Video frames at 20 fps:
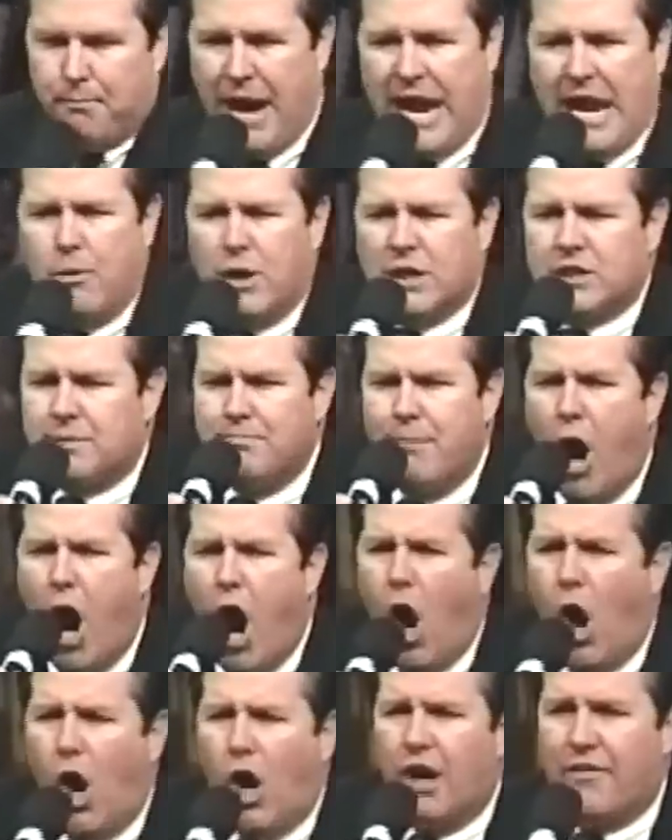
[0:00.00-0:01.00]
But it was
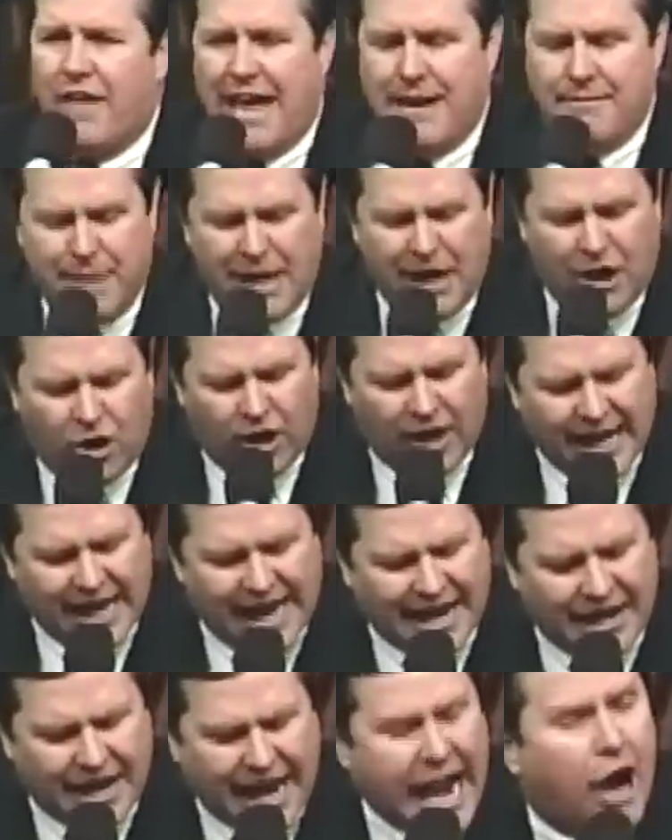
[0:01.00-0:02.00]
more than merely
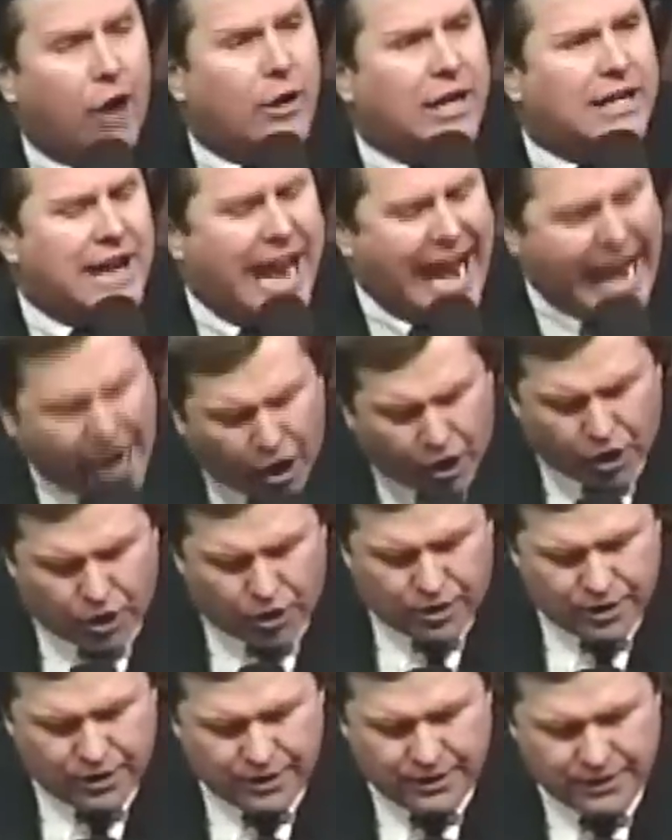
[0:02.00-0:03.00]
an errant
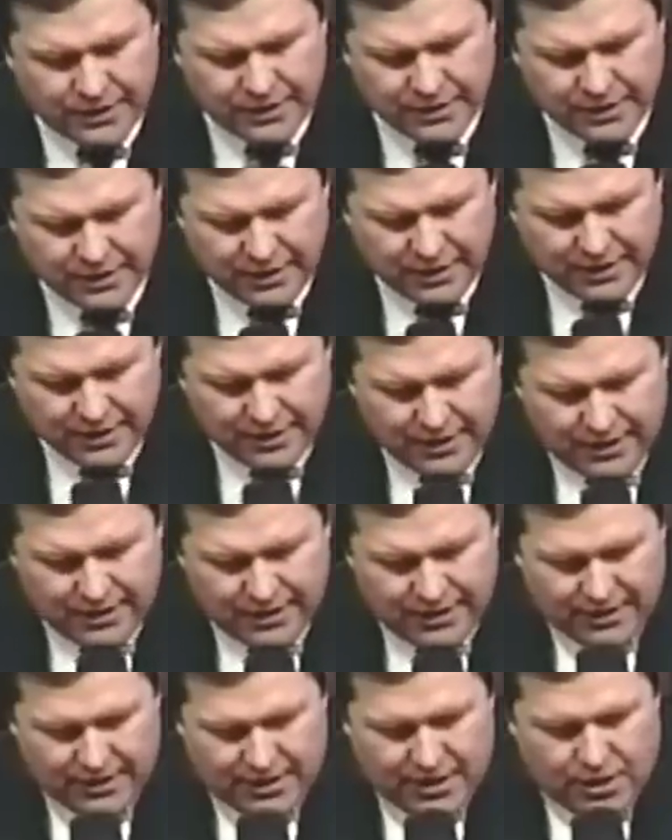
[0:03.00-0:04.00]
arrow.
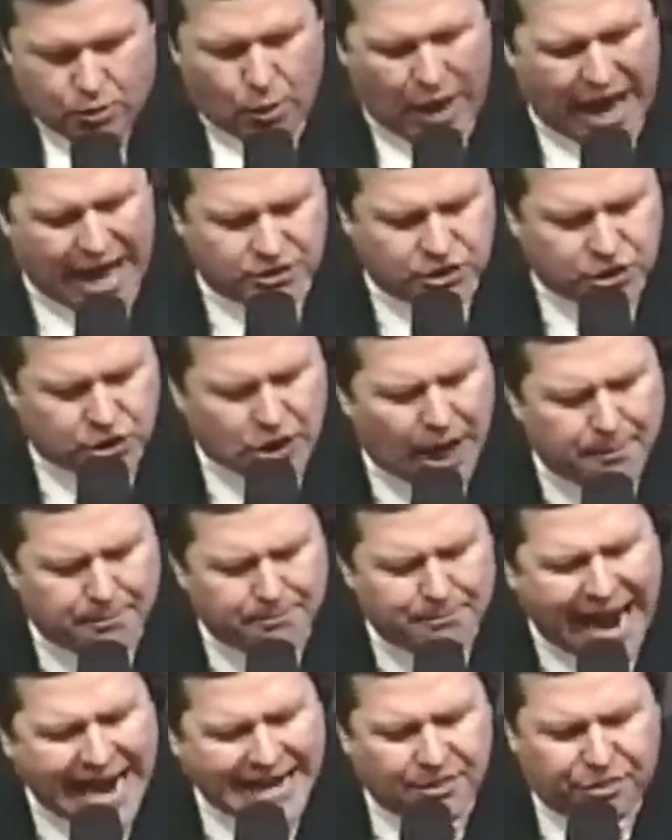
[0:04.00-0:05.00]
While
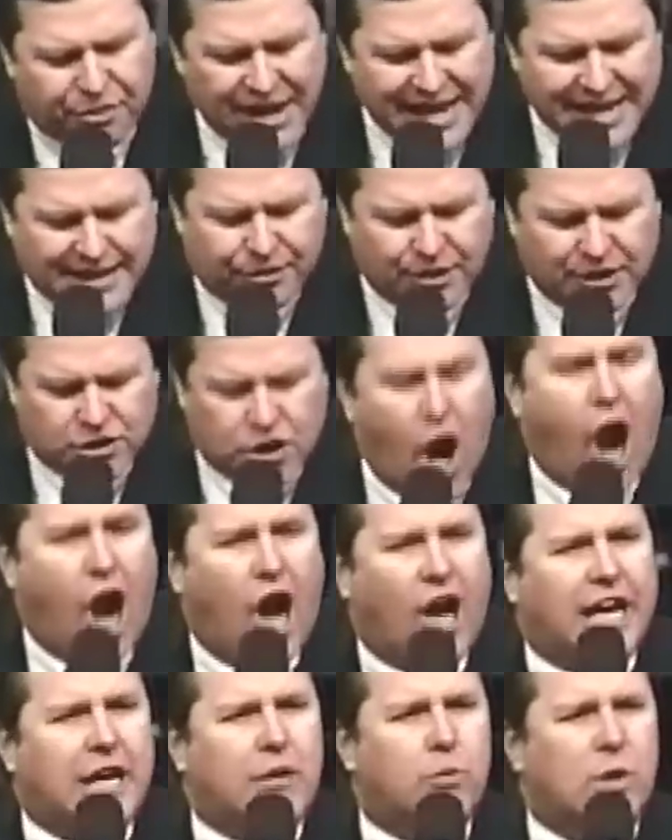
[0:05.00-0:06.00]
some might think the
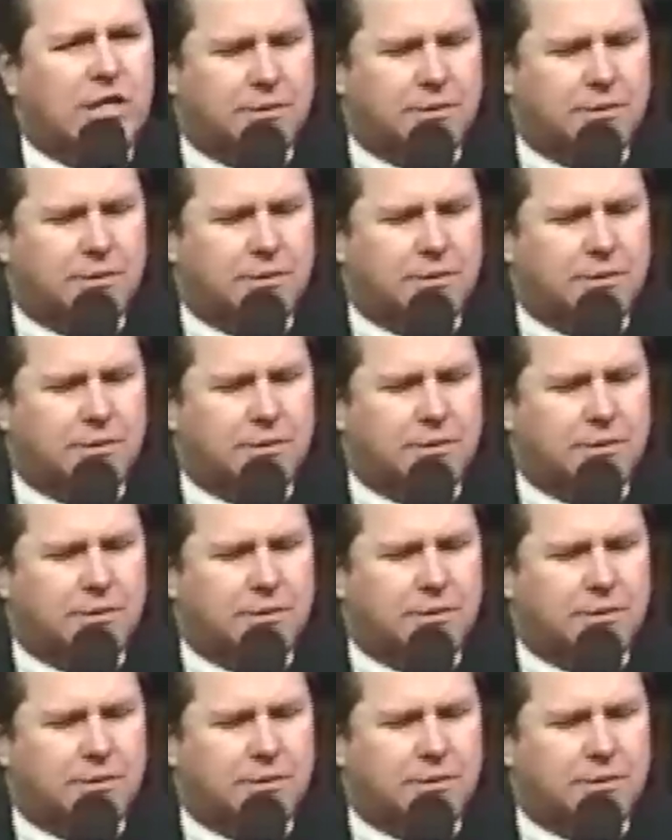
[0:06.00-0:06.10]
target